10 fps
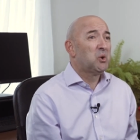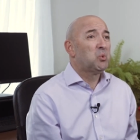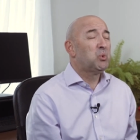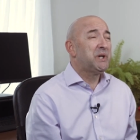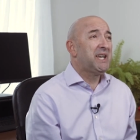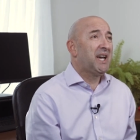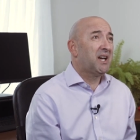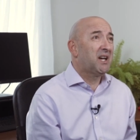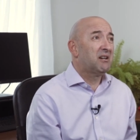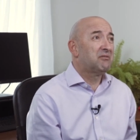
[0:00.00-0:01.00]
we
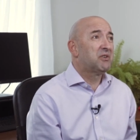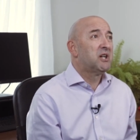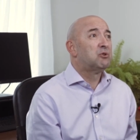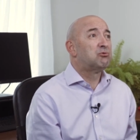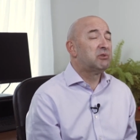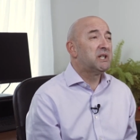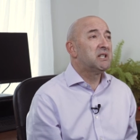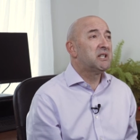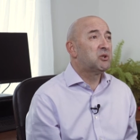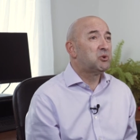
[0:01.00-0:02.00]
have
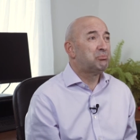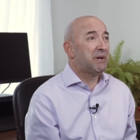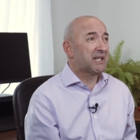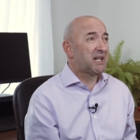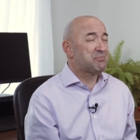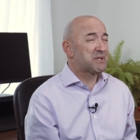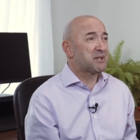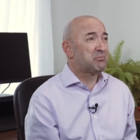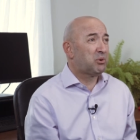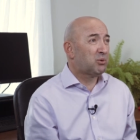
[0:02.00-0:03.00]
really good backup
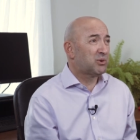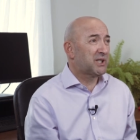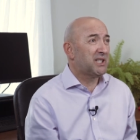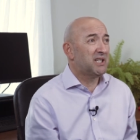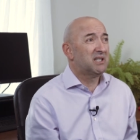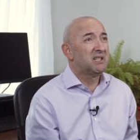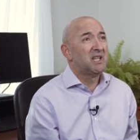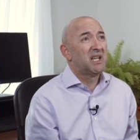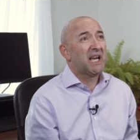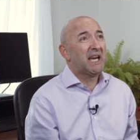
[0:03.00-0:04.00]
support here,
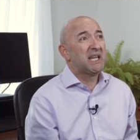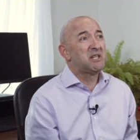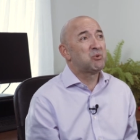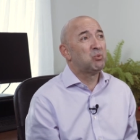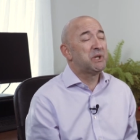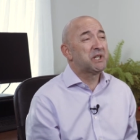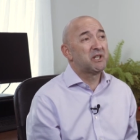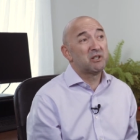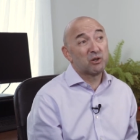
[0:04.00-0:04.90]
and we can